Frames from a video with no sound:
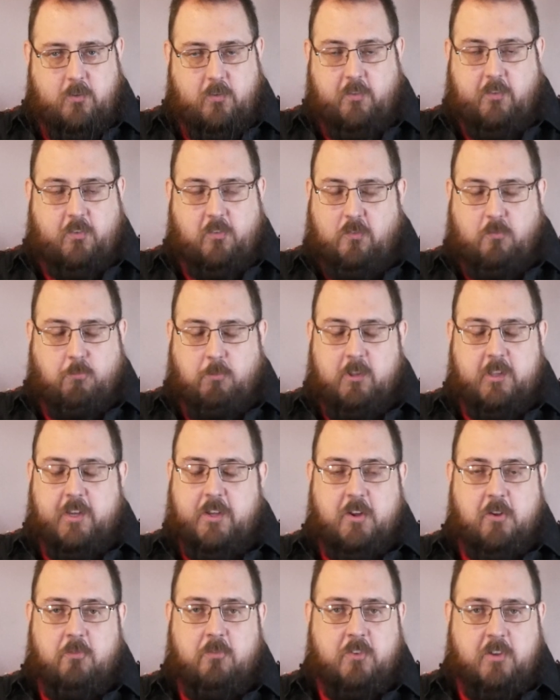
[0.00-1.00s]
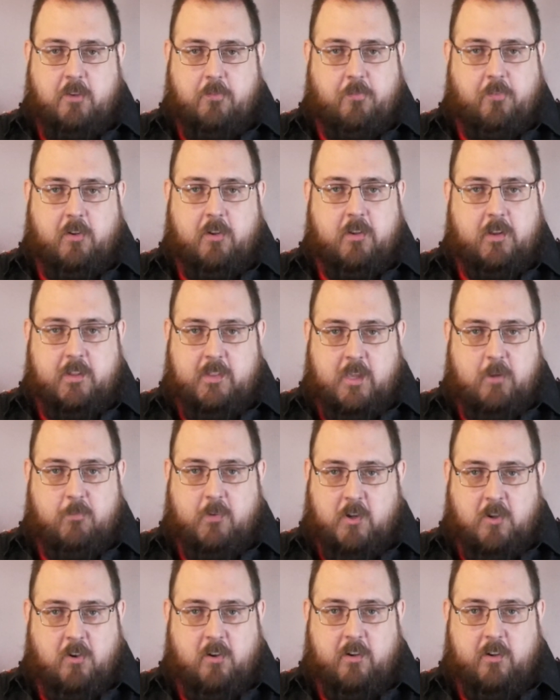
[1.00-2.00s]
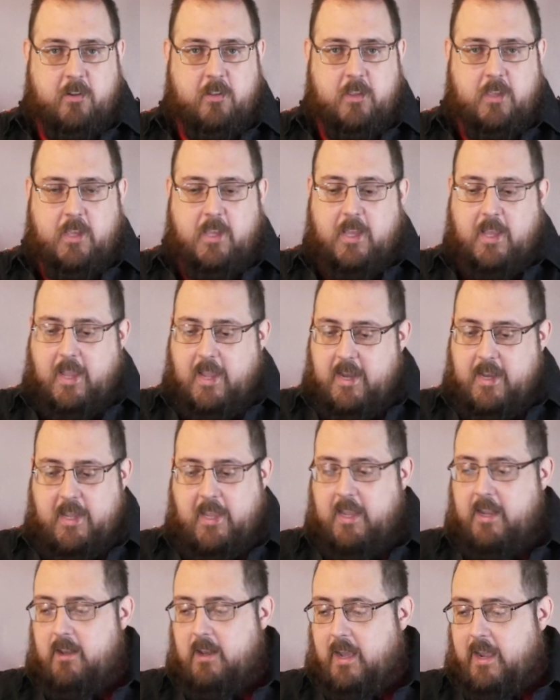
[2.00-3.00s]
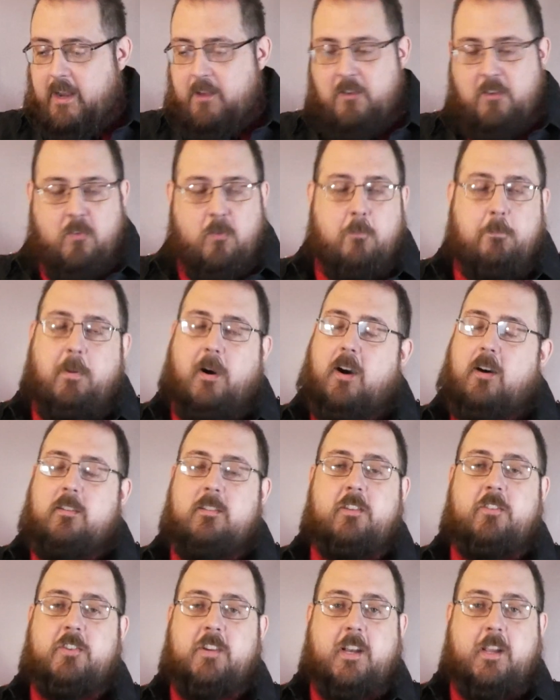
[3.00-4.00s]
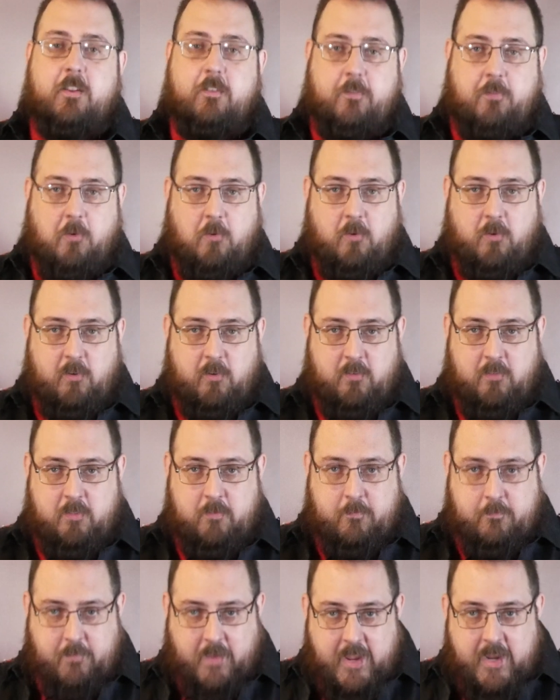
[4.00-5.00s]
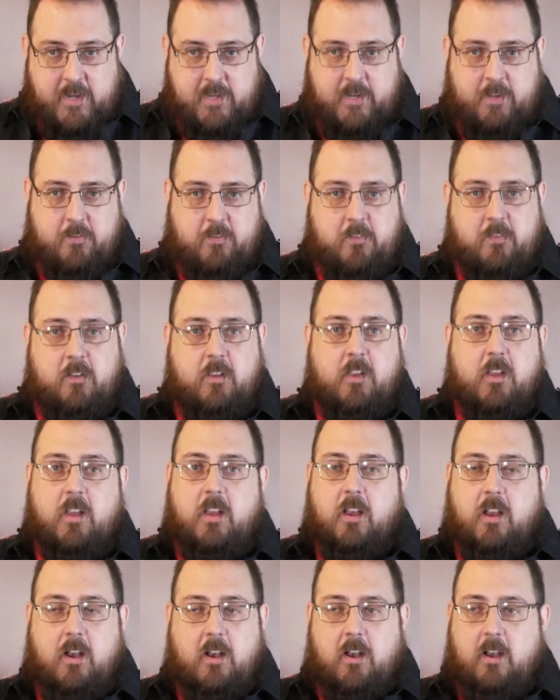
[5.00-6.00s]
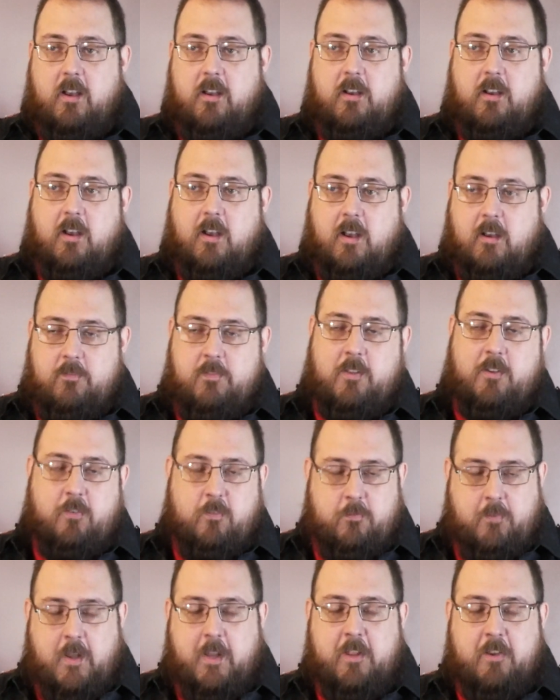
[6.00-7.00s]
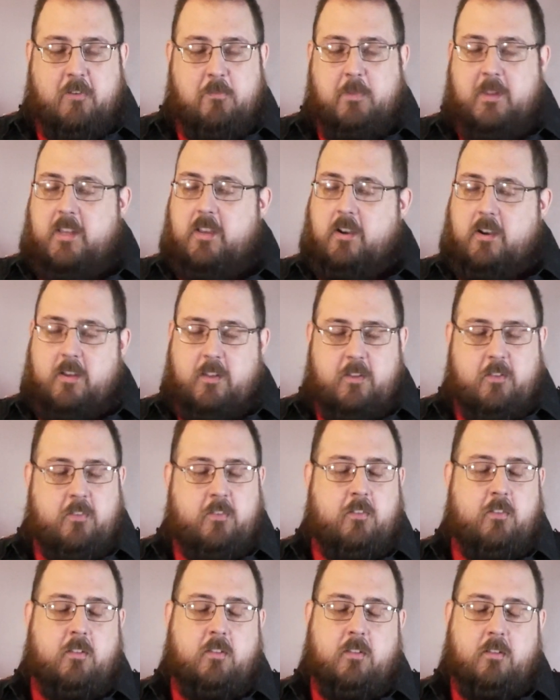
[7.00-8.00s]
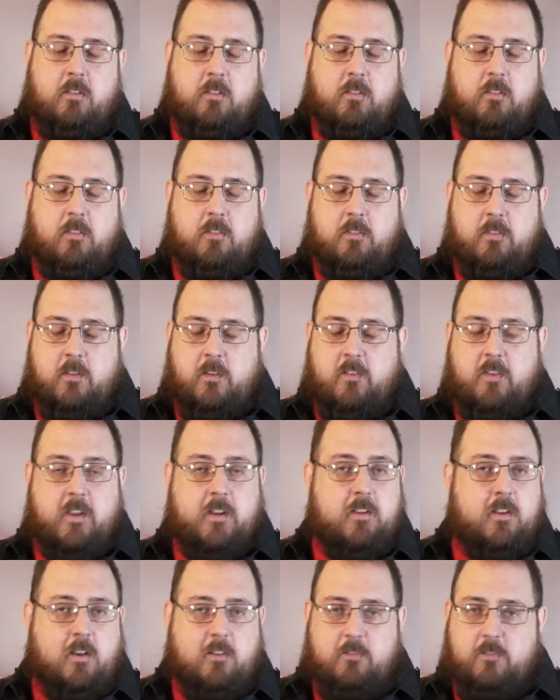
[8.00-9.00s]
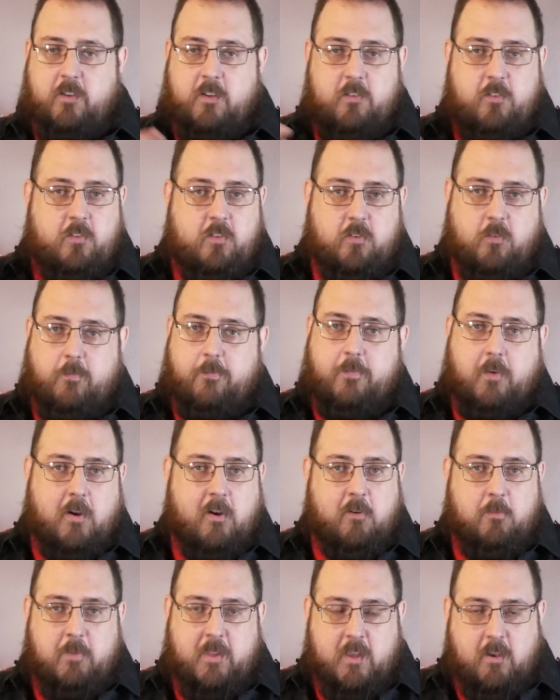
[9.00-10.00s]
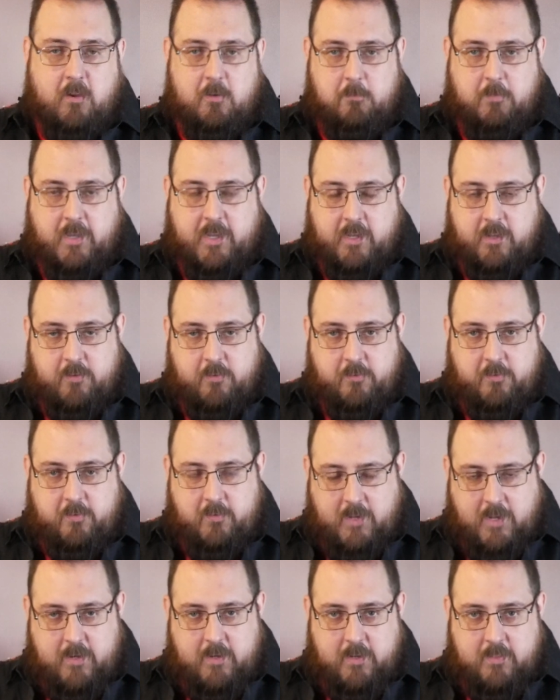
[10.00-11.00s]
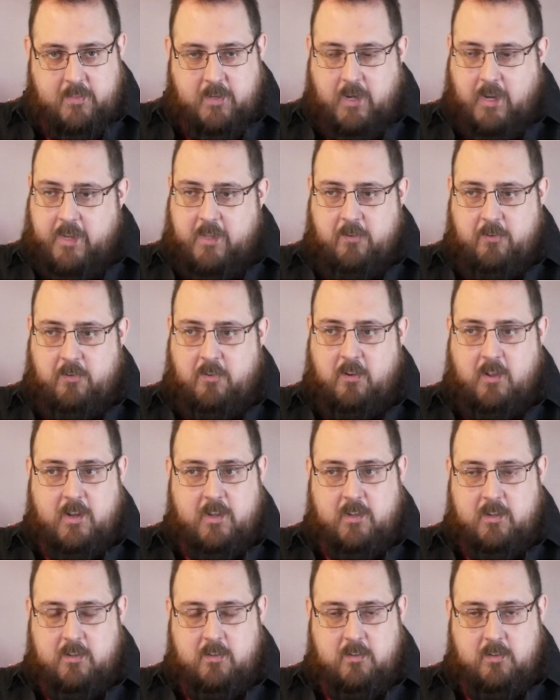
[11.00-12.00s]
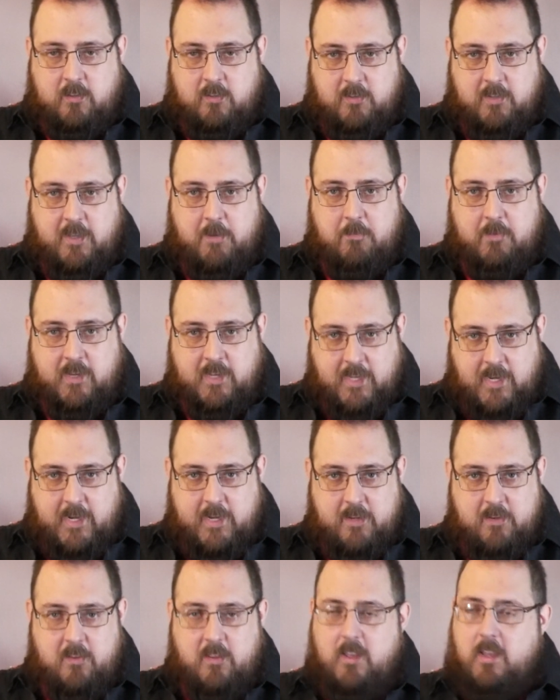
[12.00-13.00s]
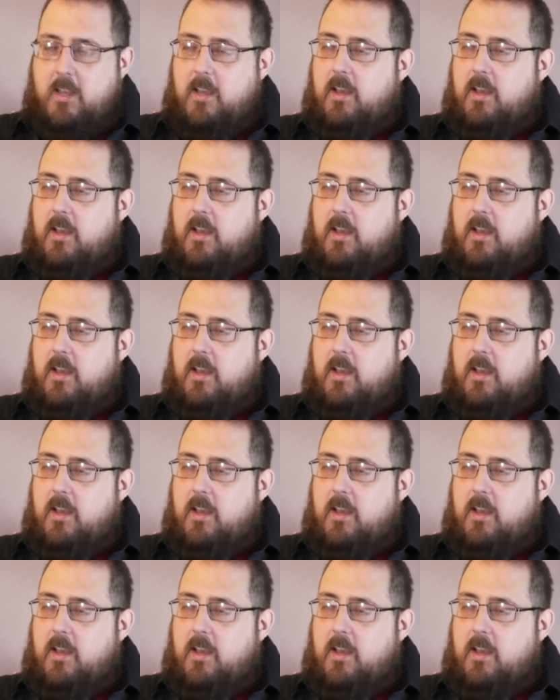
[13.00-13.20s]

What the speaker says: So this is really no different in that regard. And again, I do apologize for the vagueness of this video because the technology is so far beyond my understanding that I could not claim to get it.